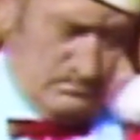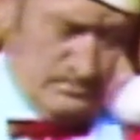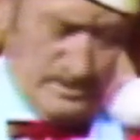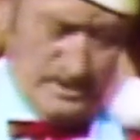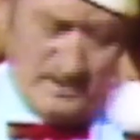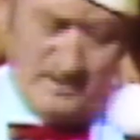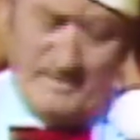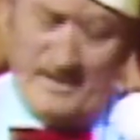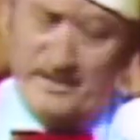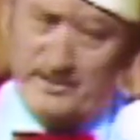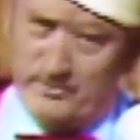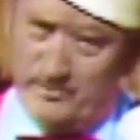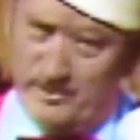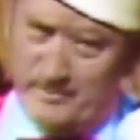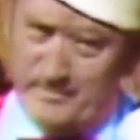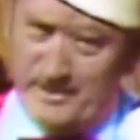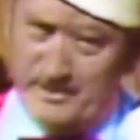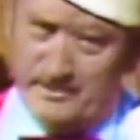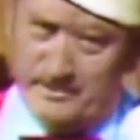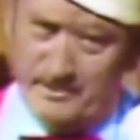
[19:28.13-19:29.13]
Just about 20
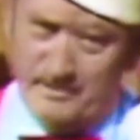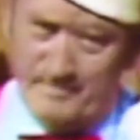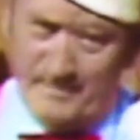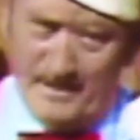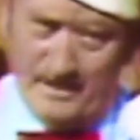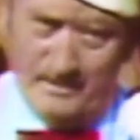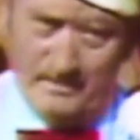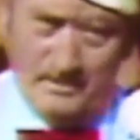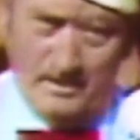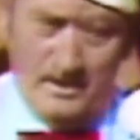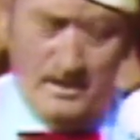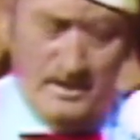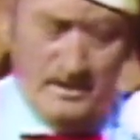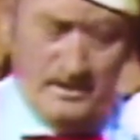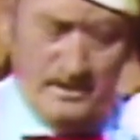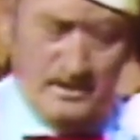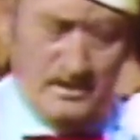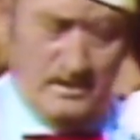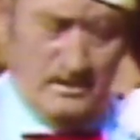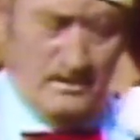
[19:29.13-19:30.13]
minutes to the pound.
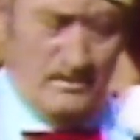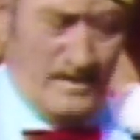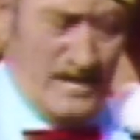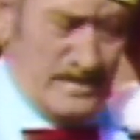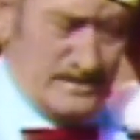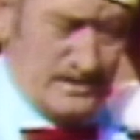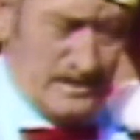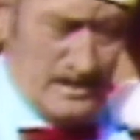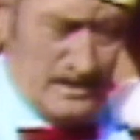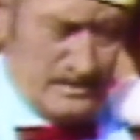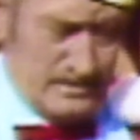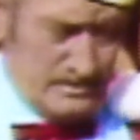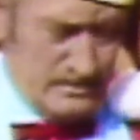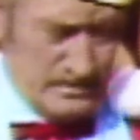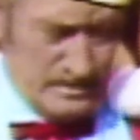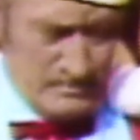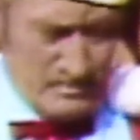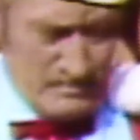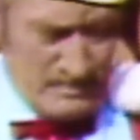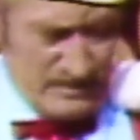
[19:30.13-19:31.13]
And this little rascal, I'd
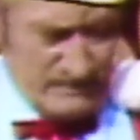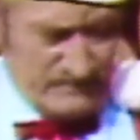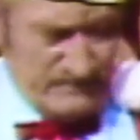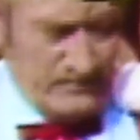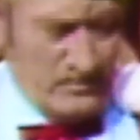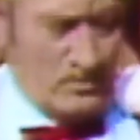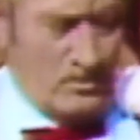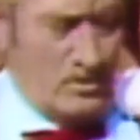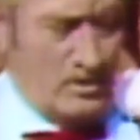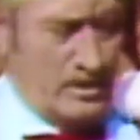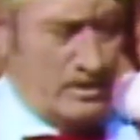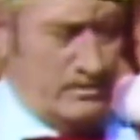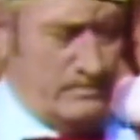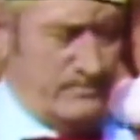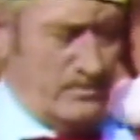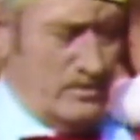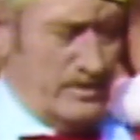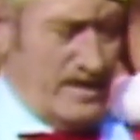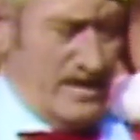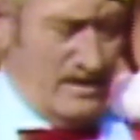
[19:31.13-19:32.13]
cook him about 4 to
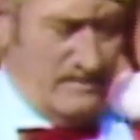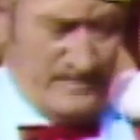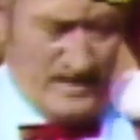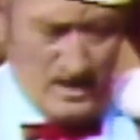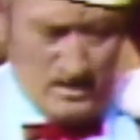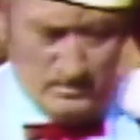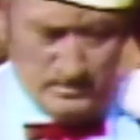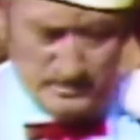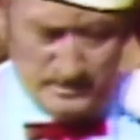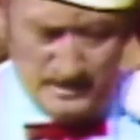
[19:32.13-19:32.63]
4.5 hours.